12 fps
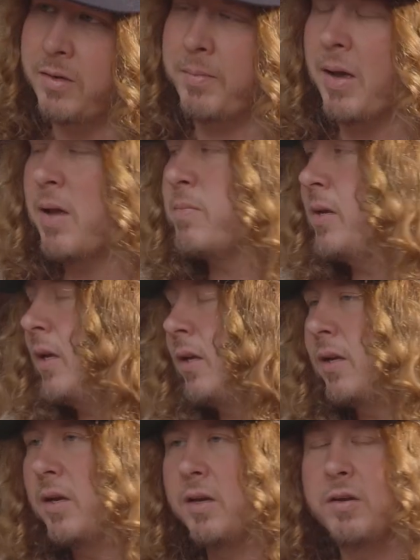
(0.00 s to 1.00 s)
them. I
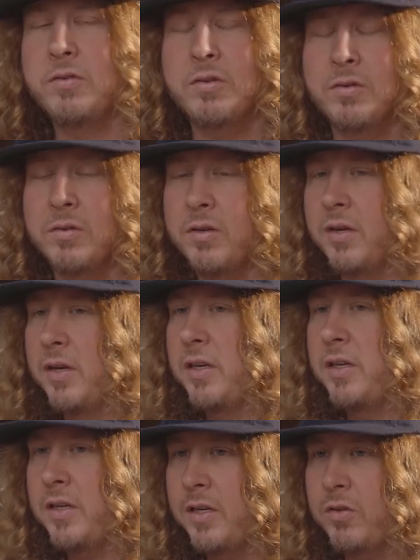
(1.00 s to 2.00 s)
mean, dude,
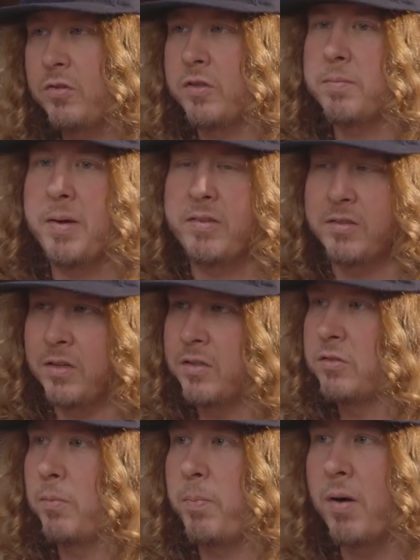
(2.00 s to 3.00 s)
he took my
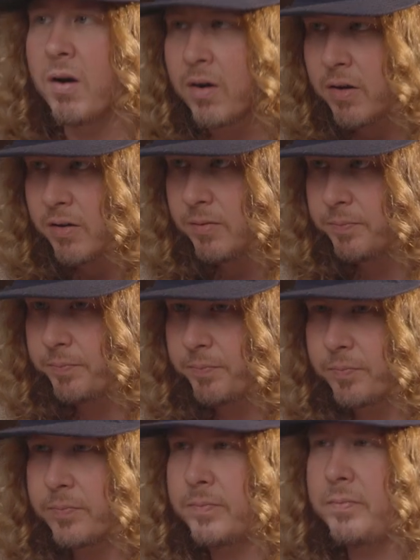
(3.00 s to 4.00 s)
songs apart.
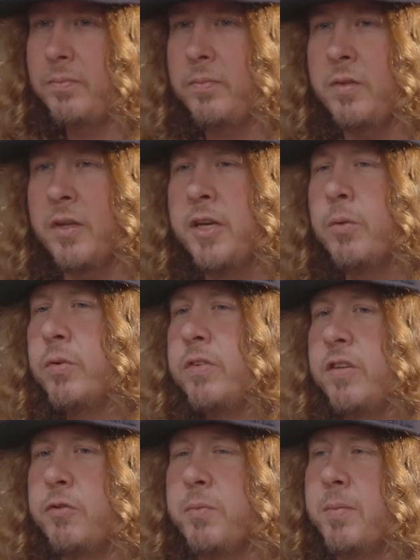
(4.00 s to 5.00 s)
He would
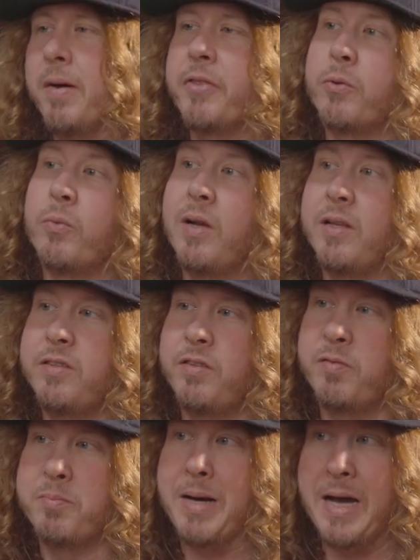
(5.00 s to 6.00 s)
teach me about the
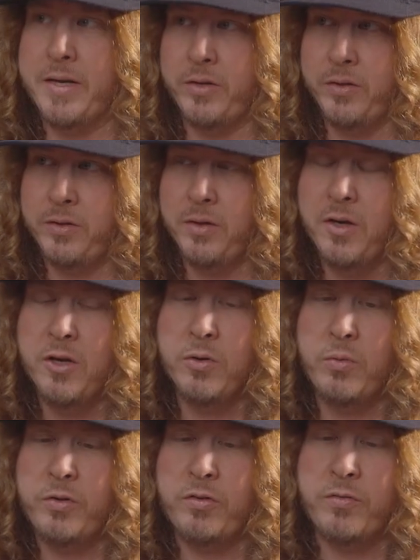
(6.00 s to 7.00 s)
relative minor,
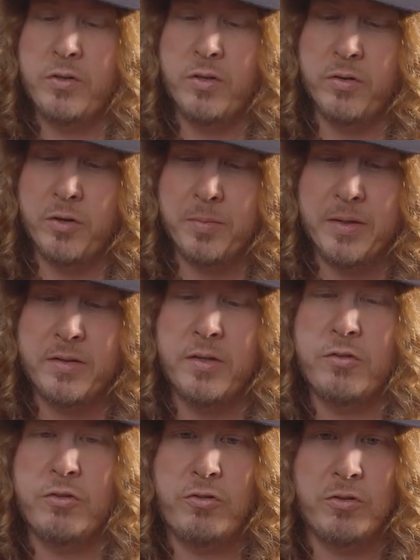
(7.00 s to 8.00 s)
which if you don't know about
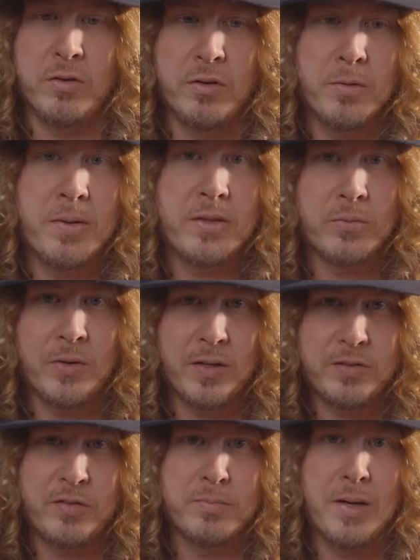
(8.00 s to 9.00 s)
this, you should learn about the
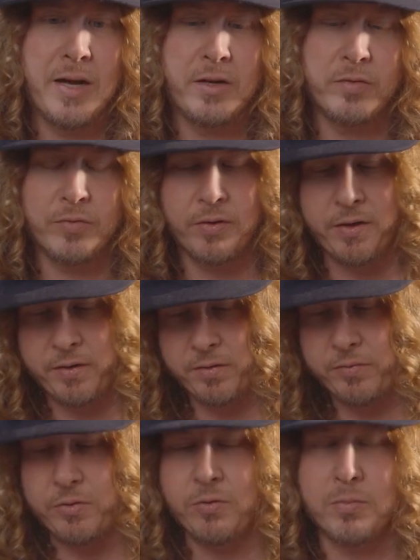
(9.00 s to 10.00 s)
relative minor for any
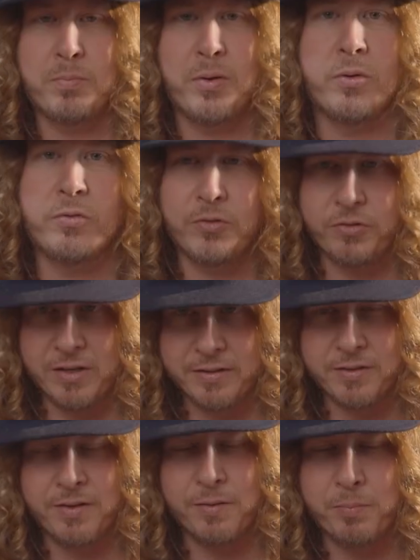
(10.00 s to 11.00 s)
of you composers
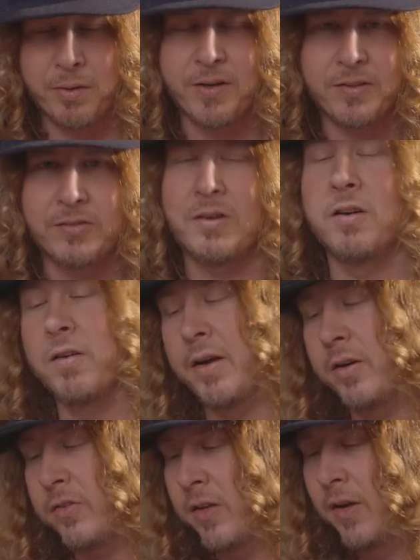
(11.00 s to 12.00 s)
out there, budding
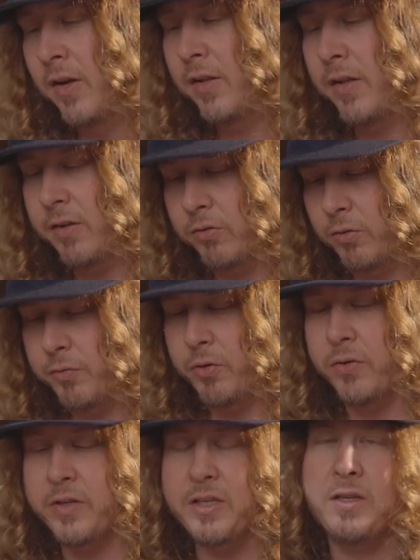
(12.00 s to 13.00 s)
songwriters. Like, so if
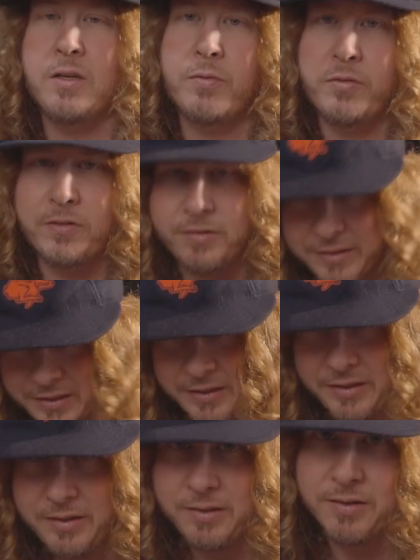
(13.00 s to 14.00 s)
you're in the key of
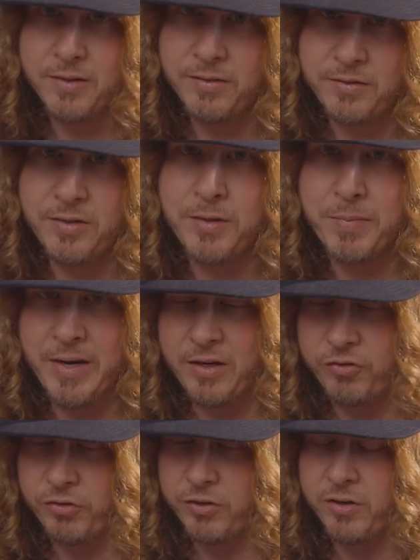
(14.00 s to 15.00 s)
C
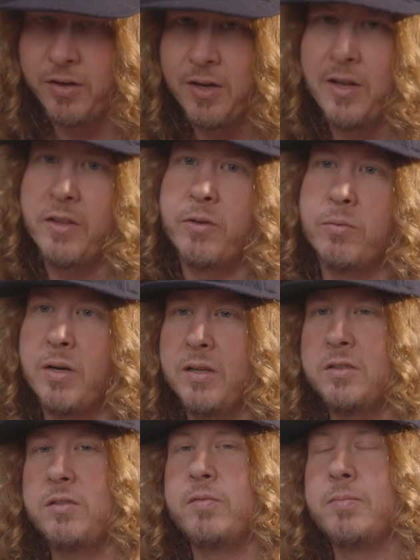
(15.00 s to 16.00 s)
major, the
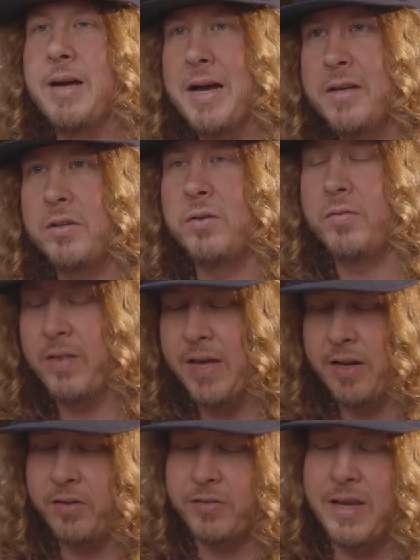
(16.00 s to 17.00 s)
relative minor of
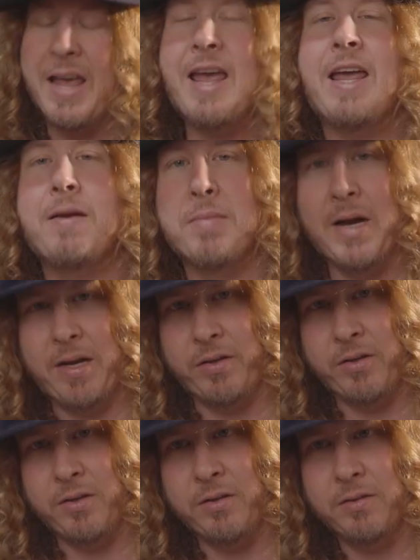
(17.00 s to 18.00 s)
that is A
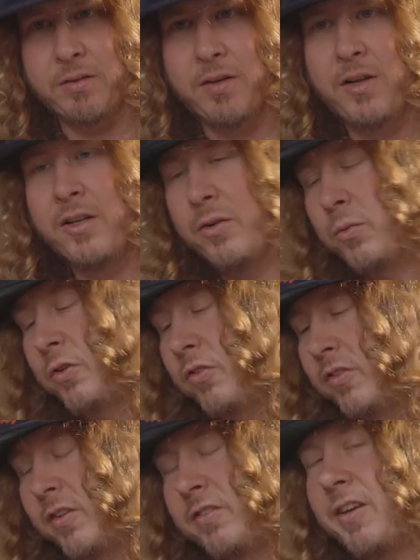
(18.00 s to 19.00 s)
minor,
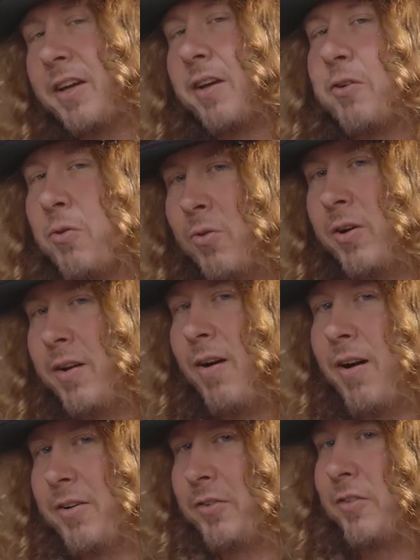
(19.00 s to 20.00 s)
which is the 2nd chord in
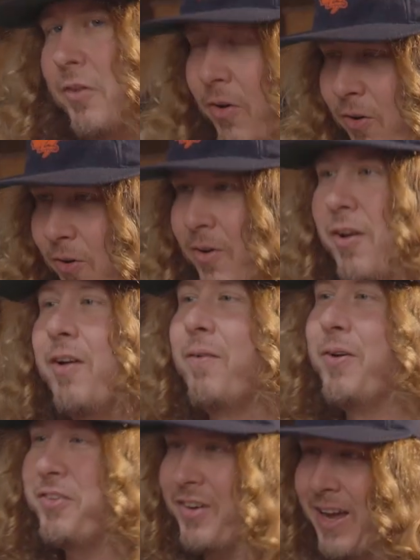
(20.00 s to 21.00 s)
Heart and Soul,
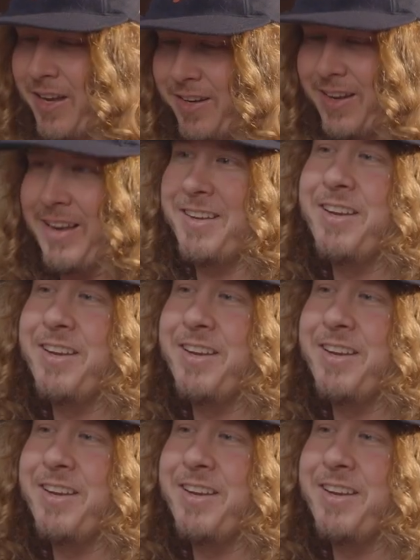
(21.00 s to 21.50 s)
which I,